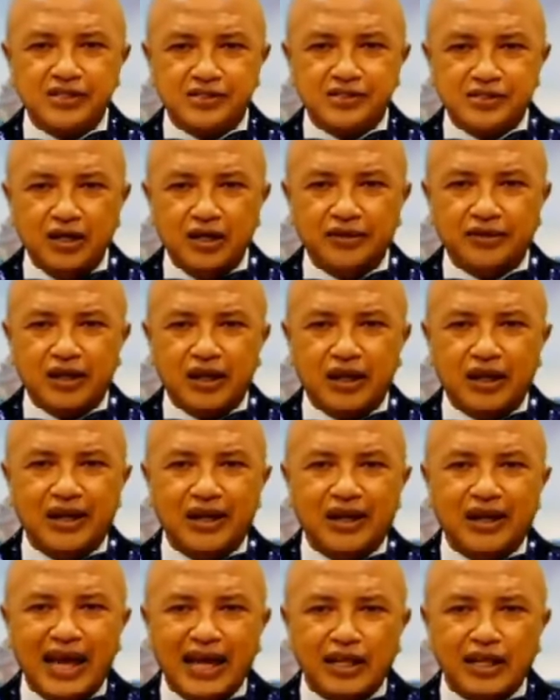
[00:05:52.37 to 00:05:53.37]
and he
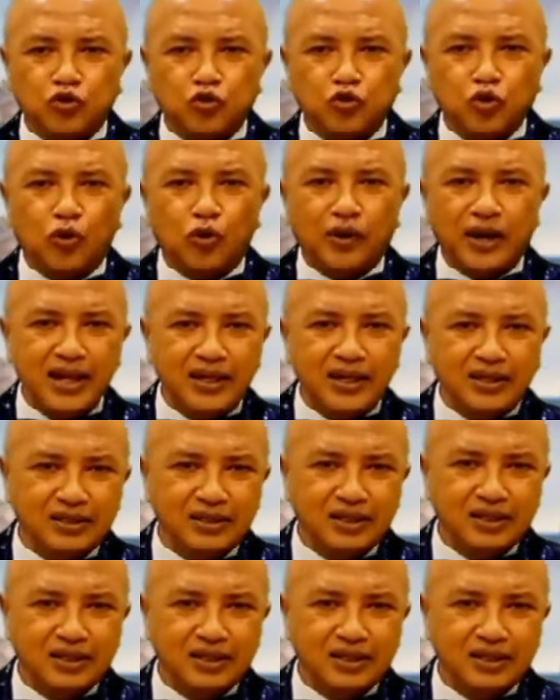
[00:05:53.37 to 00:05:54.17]
has sent down the